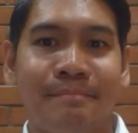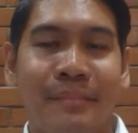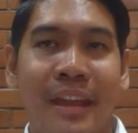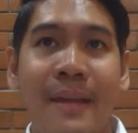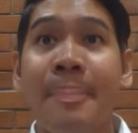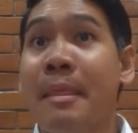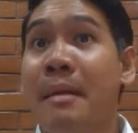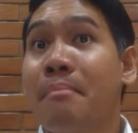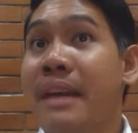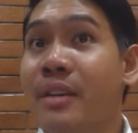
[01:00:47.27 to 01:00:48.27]
Okay?
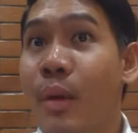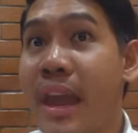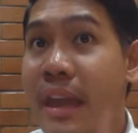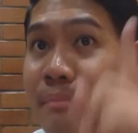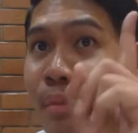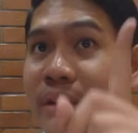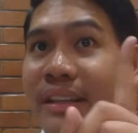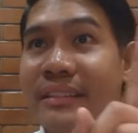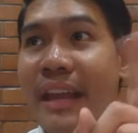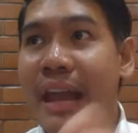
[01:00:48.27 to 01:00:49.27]
By the way,
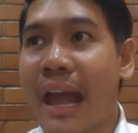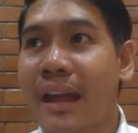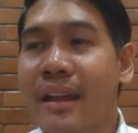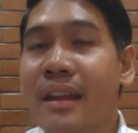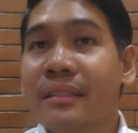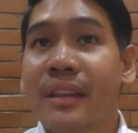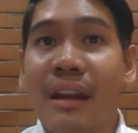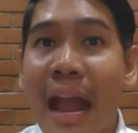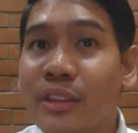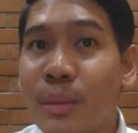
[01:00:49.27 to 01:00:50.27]
important yan ha. The
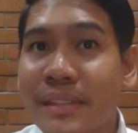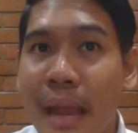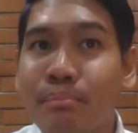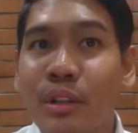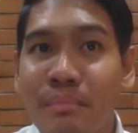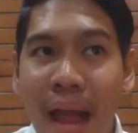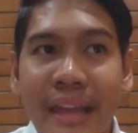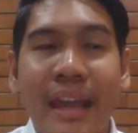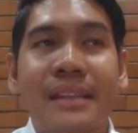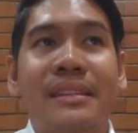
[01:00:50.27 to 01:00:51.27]
random sample
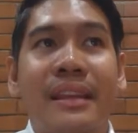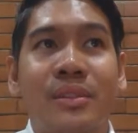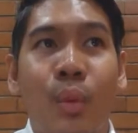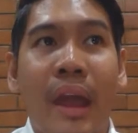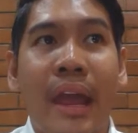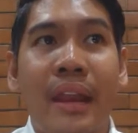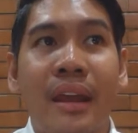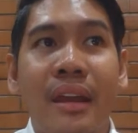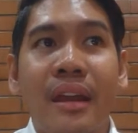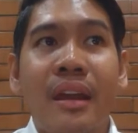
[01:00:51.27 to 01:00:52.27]
bias is when
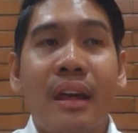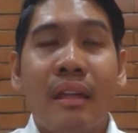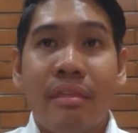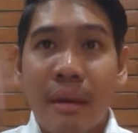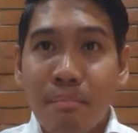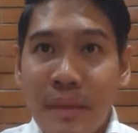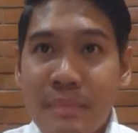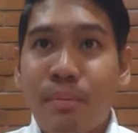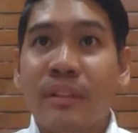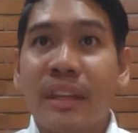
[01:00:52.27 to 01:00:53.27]
the
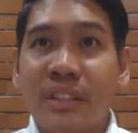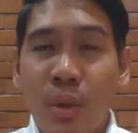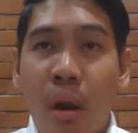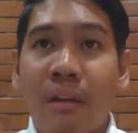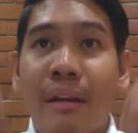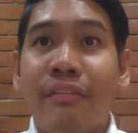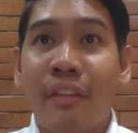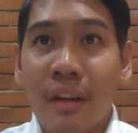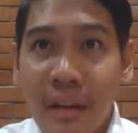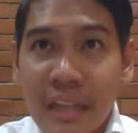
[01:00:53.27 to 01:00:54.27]
people that you are
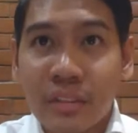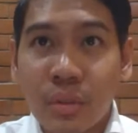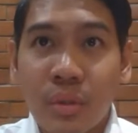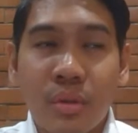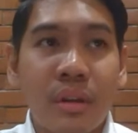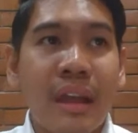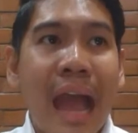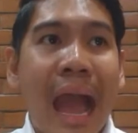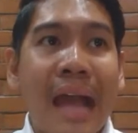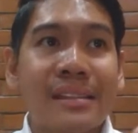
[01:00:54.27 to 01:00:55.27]
referring to
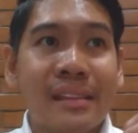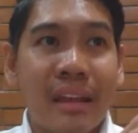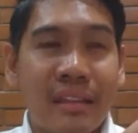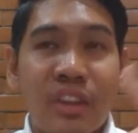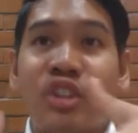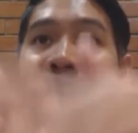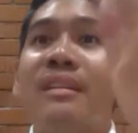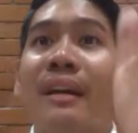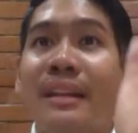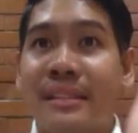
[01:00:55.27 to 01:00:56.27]
as the
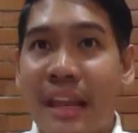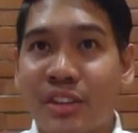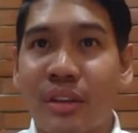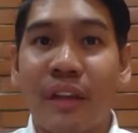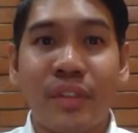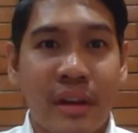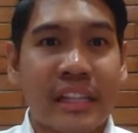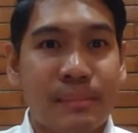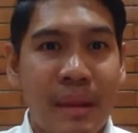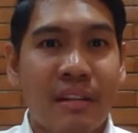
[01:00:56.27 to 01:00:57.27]
generalization of your
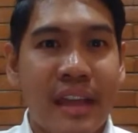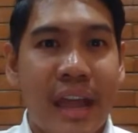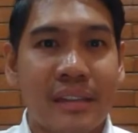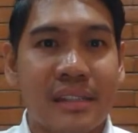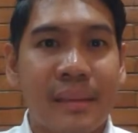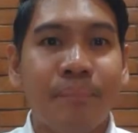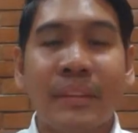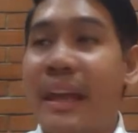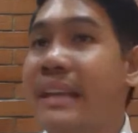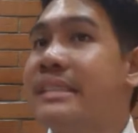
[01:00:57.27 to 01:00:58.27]
experience
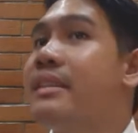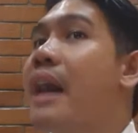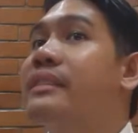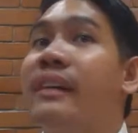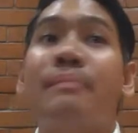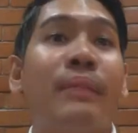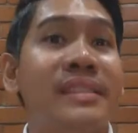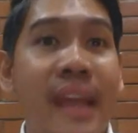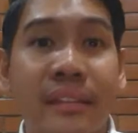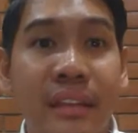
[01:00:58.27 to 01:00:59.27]
is not
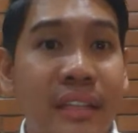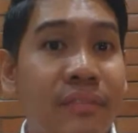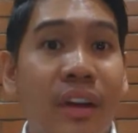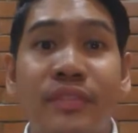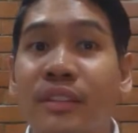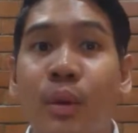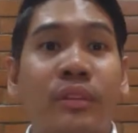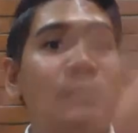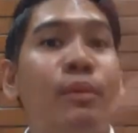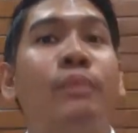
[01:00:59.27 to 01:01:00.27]
representative of the
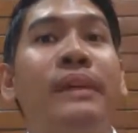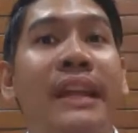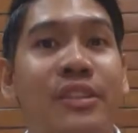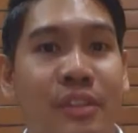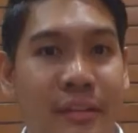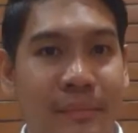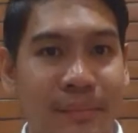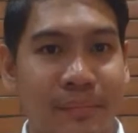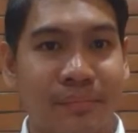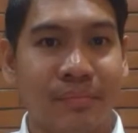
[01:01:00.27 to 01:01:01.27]
total population.
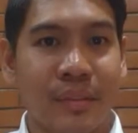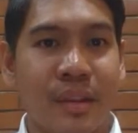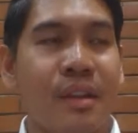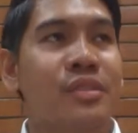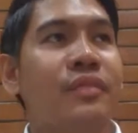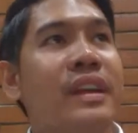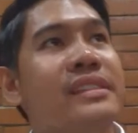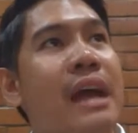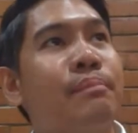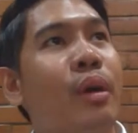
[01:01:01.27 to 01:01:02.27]
So for
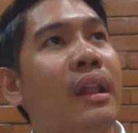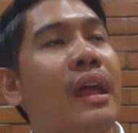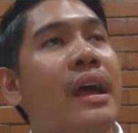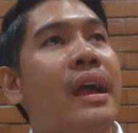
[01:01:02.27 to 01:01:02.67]
example,